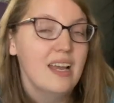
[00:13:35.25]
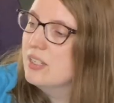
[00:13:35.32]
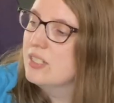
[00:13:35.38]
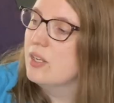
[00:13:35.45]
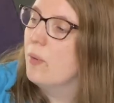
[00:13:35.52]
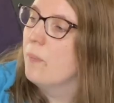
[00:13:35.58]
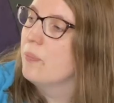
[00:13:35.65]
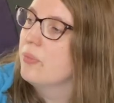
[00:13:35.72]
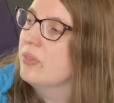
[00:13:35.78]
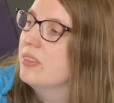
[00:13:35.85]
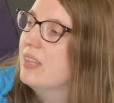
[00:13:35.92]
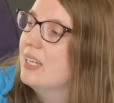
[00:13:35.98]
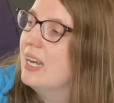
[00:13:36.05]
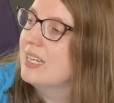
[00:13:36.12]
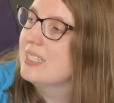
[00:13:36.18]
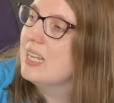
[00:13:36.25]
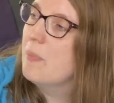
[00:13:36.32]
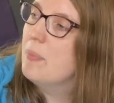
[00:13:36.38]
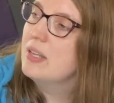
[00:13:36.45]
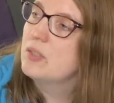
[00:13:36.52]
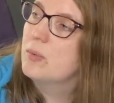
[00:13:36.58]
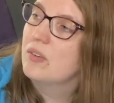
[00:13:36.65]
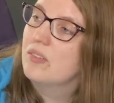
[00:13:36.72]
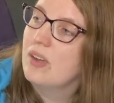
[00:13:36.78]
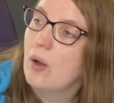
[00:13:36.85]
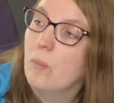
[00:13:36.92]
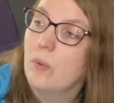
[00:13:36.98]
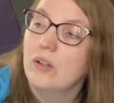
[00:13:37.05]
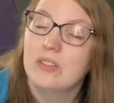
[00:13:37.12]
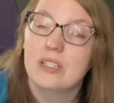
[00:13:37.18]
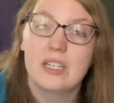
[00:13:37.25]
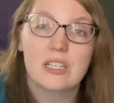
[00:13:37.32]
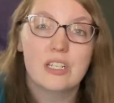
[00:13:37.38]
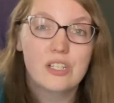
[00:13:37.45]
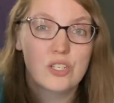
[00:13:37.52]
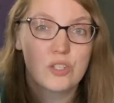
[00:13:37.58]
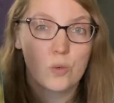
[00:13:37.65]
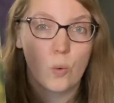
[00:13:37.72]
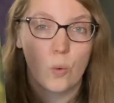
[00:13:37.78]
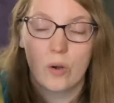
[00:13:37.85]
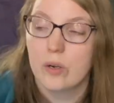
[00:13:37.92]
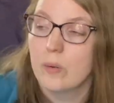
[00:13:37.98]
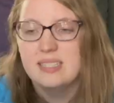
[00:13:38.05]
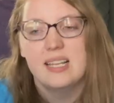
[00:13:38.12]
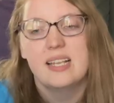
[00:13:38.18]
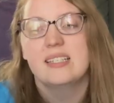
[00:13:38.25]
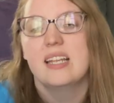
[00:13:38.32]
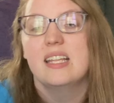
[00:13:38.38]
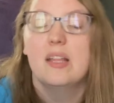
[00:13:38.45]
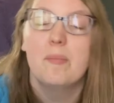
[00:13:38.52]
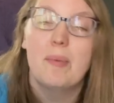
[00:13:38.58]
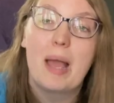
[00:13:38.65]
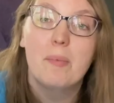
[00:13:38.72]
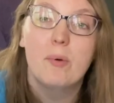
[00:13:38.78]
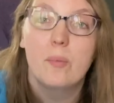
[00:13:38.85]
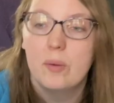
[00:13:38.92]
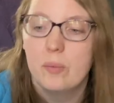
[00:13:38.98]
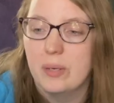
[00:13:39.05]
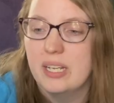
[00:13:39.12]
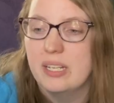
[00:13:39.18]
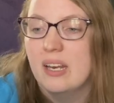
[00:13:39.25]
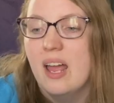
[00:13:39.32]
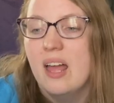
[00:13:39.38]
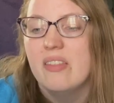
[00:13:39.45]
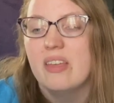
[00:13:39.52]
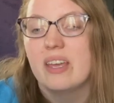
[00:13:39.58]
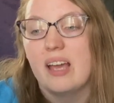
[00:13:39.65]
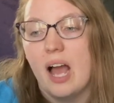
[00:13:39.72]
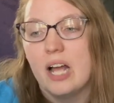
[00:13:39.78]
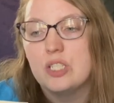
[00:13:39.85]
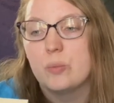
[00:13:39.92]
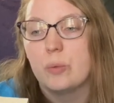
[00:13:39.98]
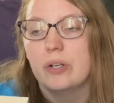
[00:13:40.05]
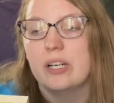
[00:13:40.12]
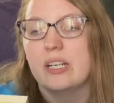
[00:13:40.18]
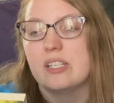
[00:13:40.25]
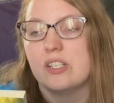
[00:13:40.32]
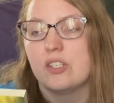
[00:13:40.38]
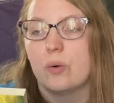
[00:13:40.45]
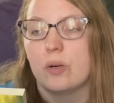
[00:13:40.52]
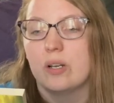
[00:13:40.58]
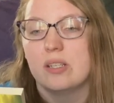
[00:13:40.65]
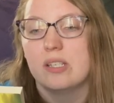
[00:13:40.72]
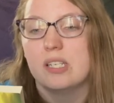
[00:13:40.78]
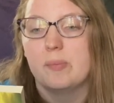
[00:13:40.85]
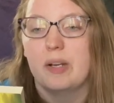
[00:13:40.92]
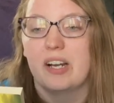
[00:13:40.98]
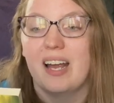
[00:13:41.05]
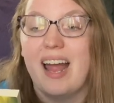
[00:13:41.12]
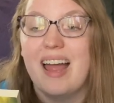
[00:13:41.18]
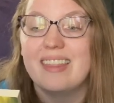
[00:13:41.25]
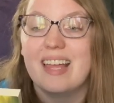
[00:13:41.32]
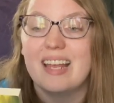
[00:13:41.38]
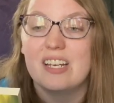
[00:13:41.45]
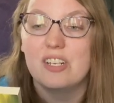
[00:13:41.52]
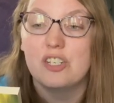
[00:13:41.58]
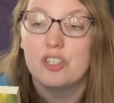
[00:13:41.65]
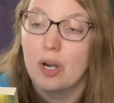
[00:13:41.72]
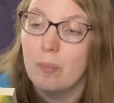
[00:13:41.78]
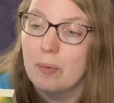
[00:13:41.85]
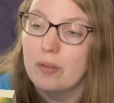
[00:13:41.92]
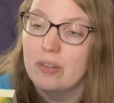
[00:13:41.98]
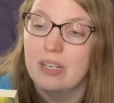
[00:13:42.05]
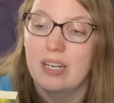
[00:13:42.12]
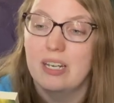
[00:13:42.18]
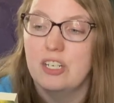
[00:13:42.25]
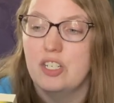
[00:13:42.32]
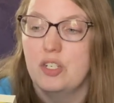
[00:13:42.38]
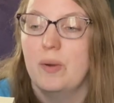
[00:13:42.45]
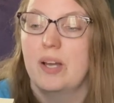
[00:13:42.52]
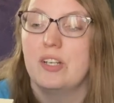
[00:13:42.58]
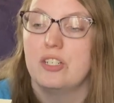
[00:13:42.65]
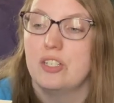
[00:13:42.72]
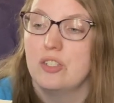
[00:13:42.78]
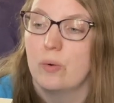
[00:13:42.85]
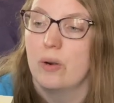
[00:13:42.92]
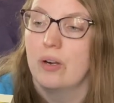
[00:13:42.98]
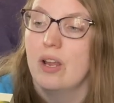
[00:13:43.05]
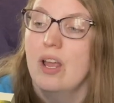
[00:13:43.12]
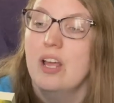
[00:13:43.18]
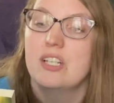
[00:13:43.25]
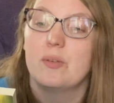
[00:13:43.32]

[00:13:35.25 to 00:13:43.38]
So the next step is we've got Wielding the Sword. It says in the Bible, we read that God's word is the sword of the spirit and that it's sharper than any two-edged sword.